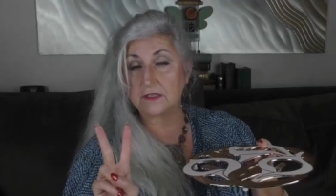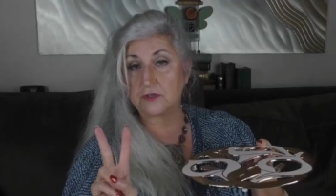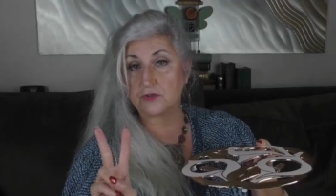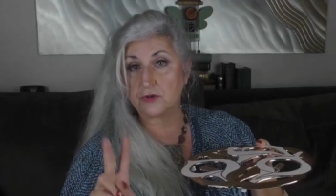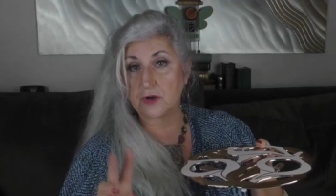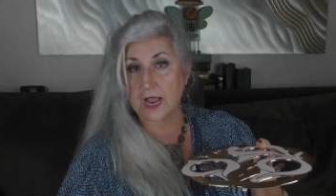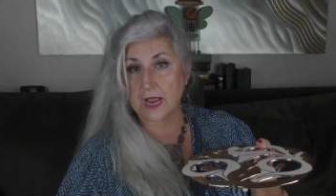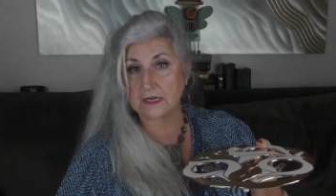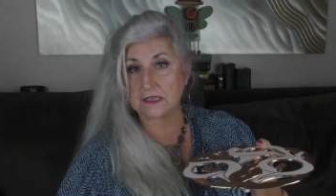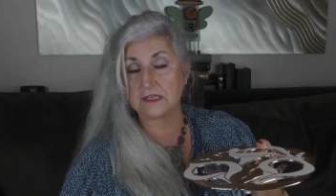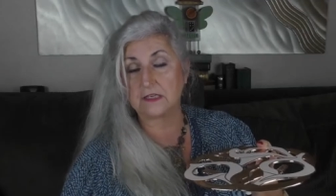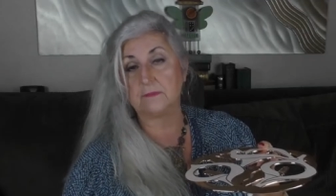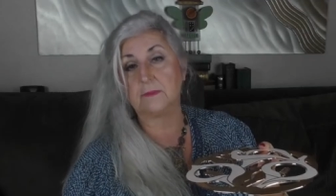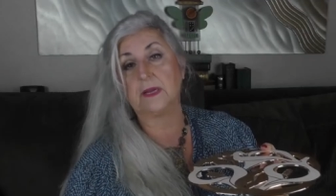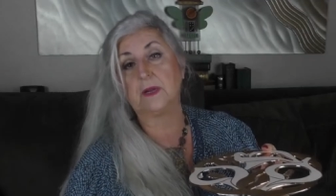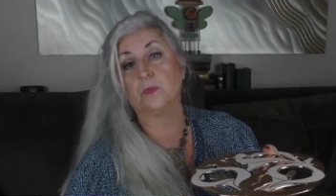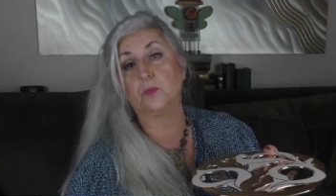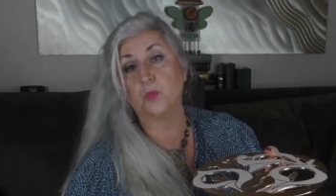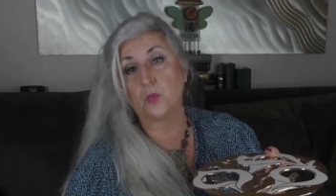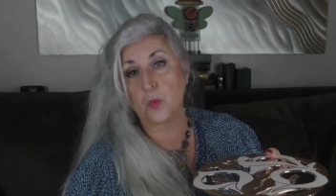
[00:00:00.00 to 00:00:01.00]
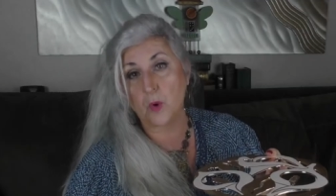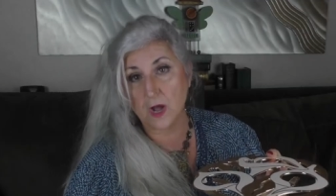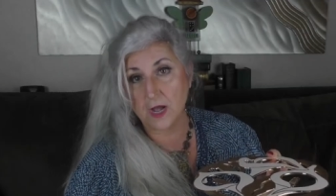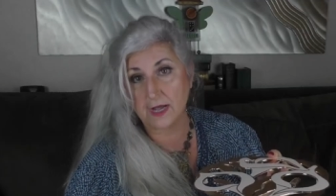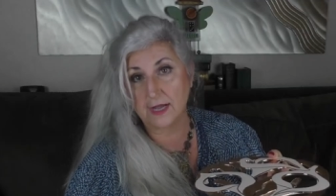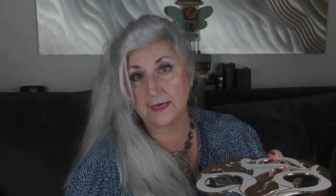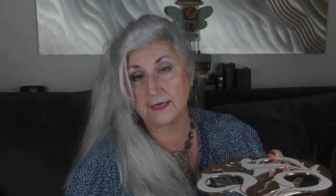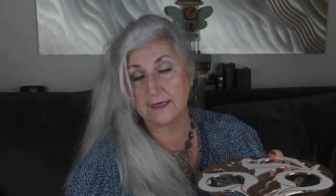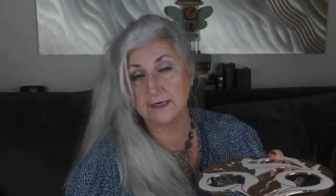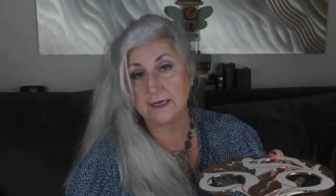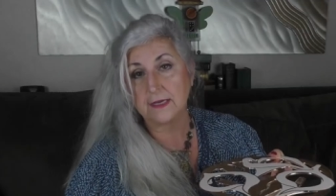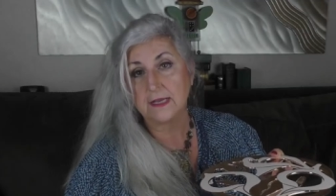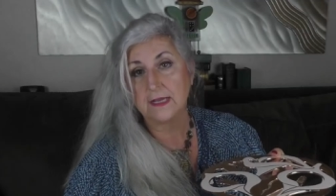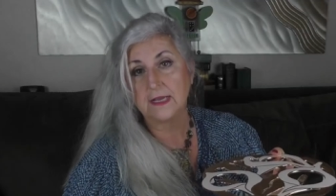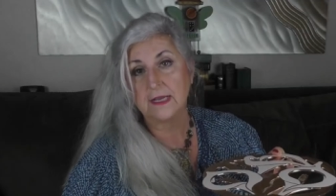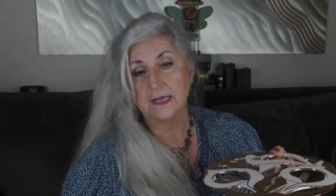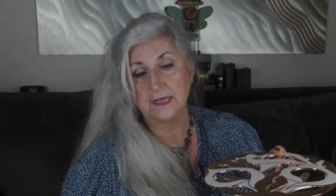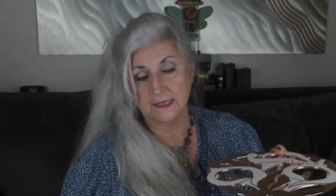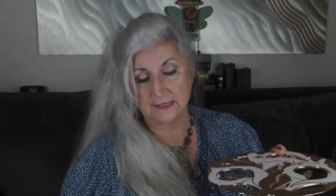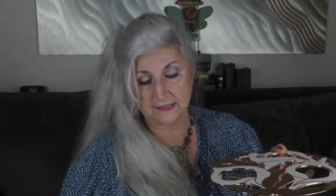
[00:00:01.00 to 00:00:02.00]
attracted me. One
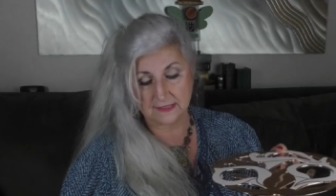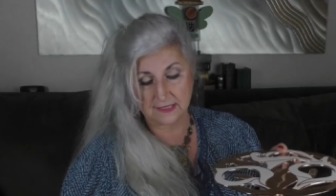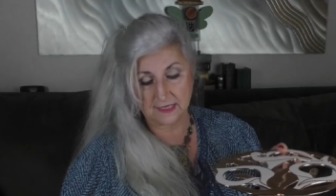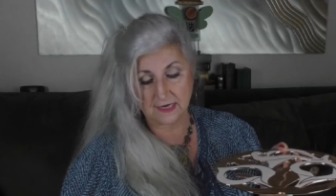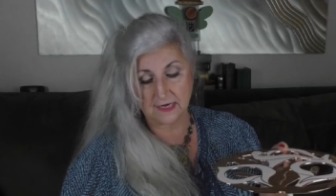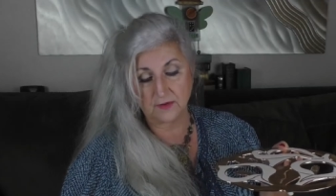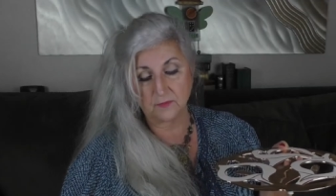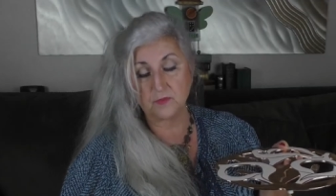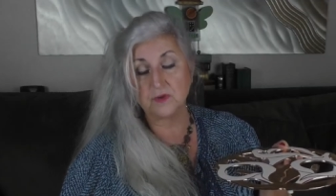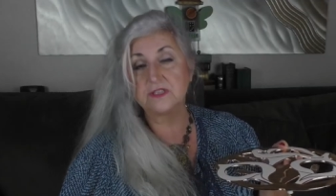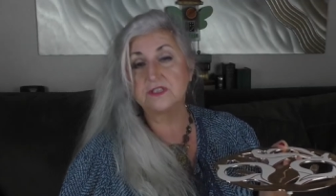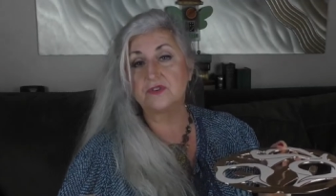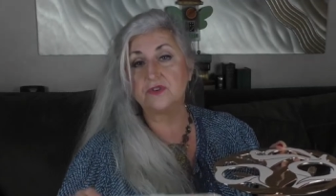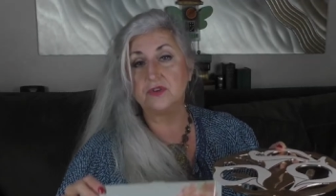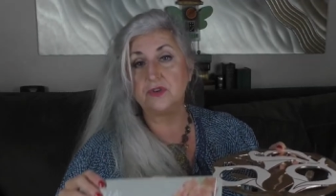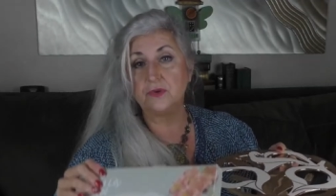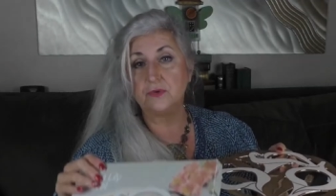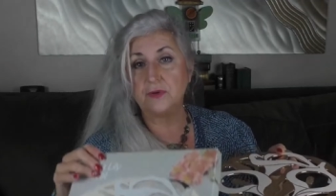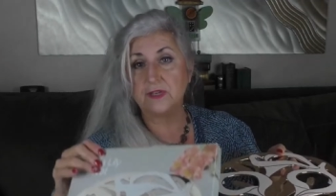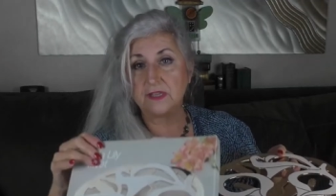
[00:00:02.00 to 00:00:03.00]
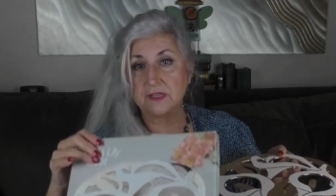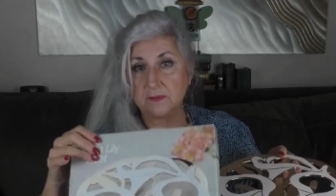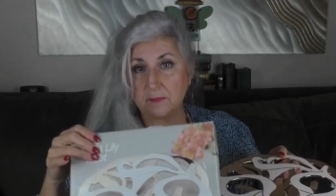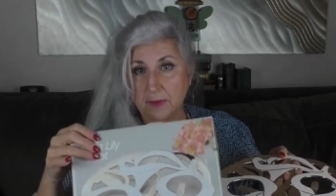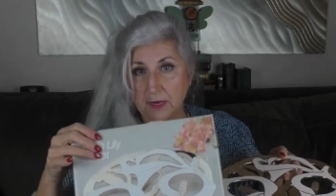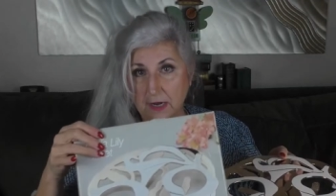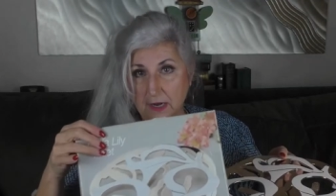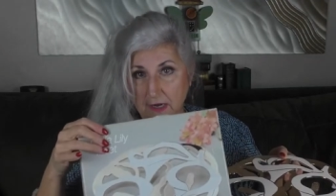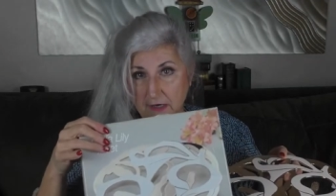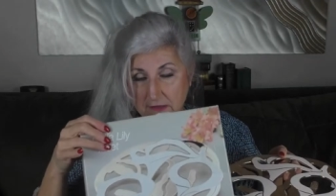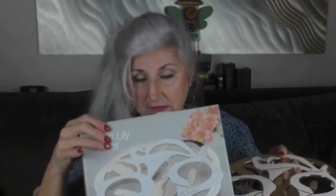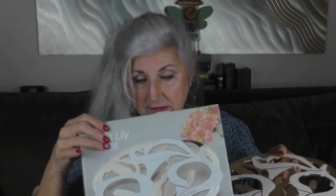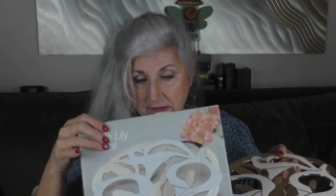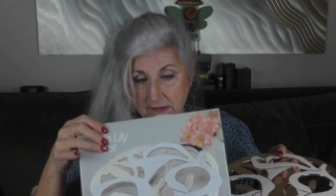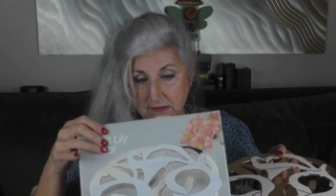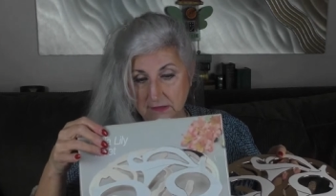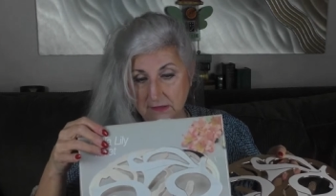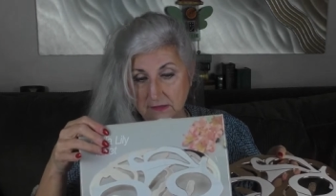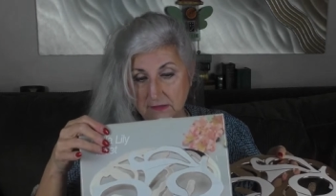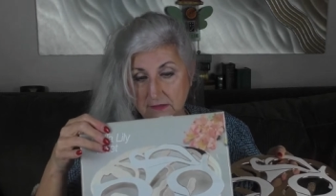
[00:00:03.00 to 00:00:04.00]
is that it was new in the
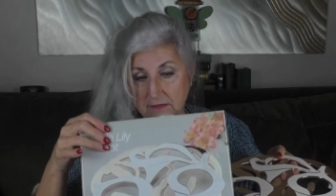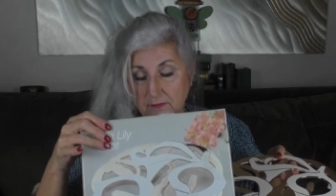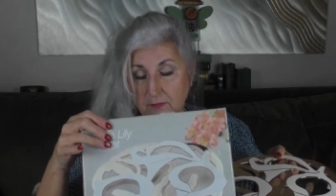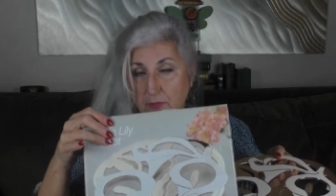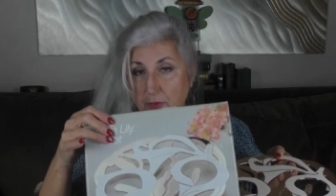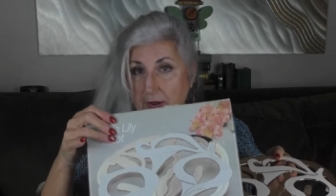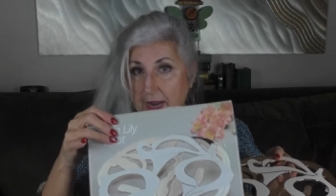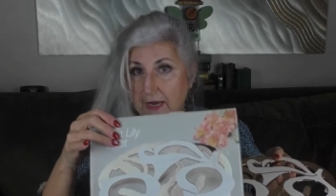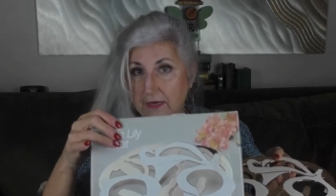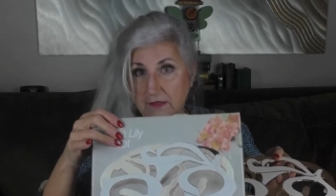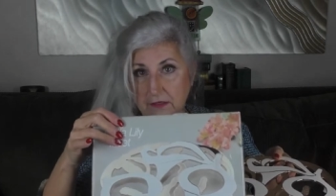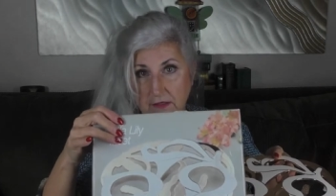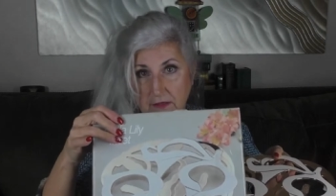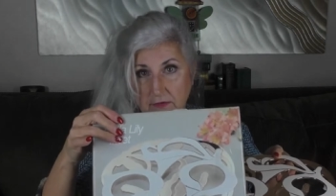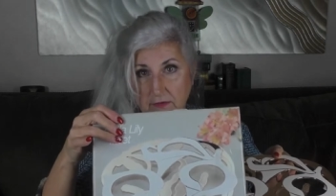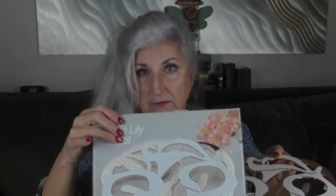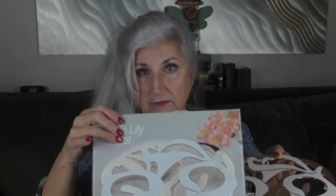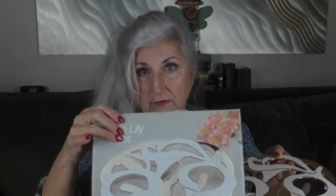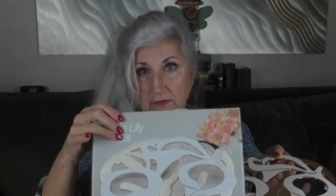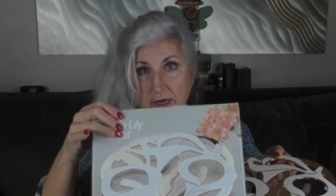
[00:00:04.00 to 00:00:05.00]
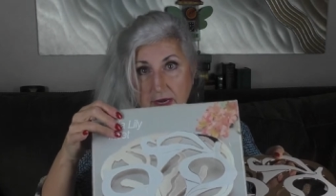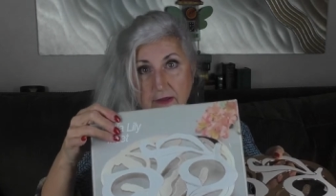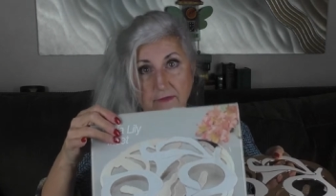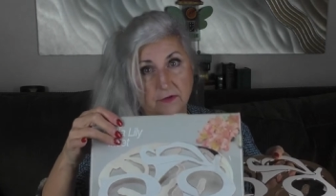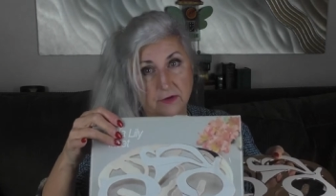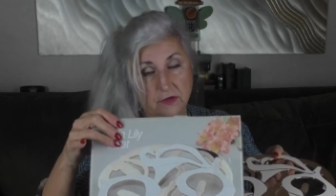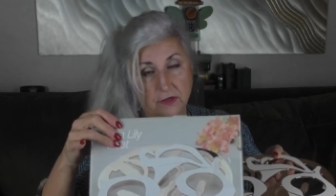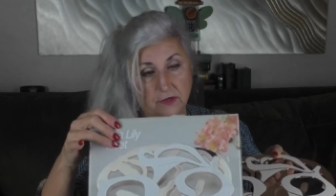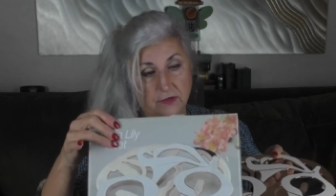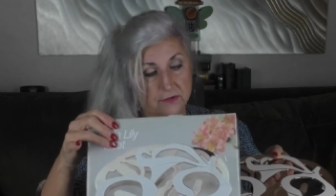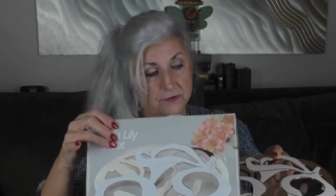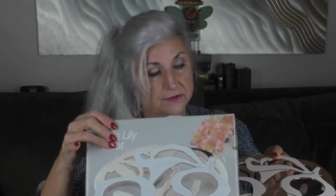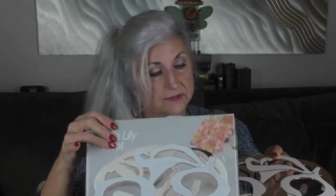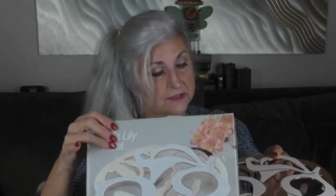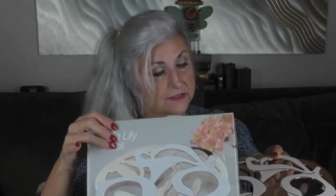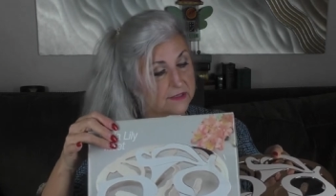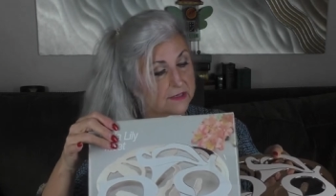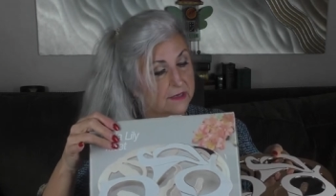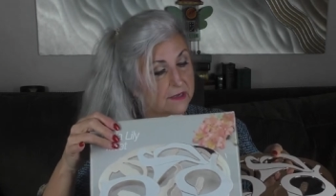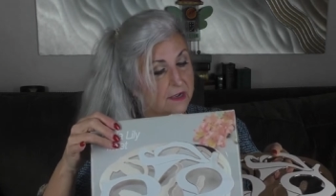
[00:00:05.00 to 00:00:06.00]
box, brand new, never
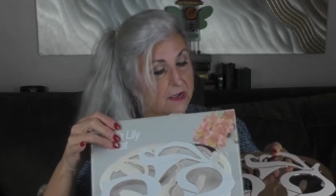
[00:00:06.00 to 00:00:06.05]
used.